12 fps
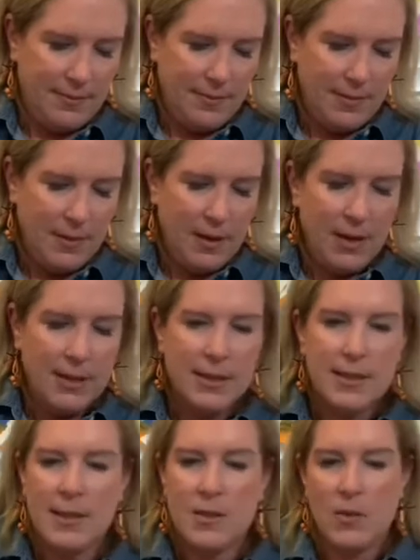because
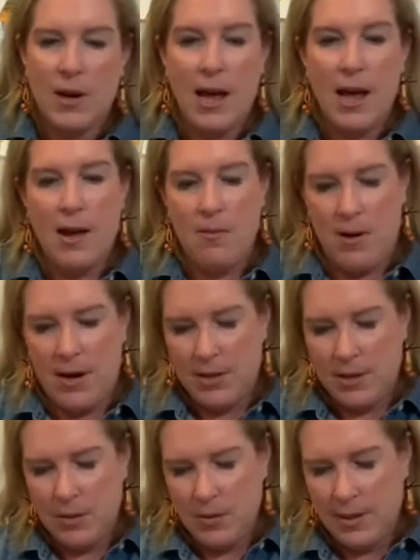this is what I wanna
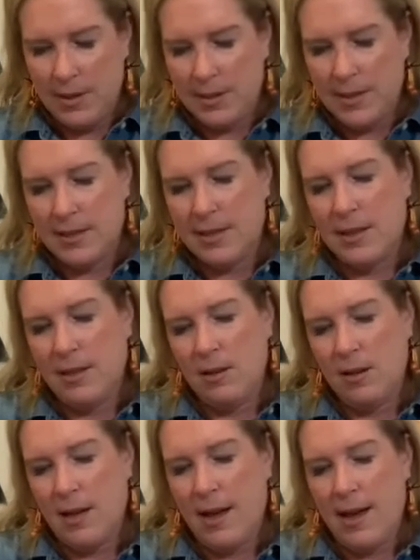do and this is the look
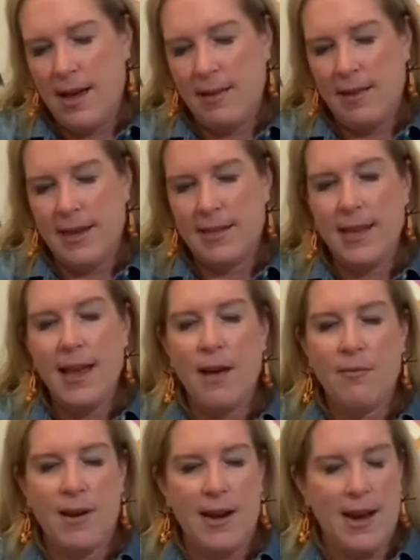I like to
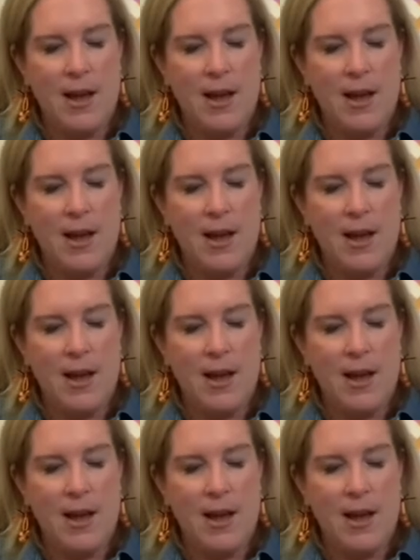have right now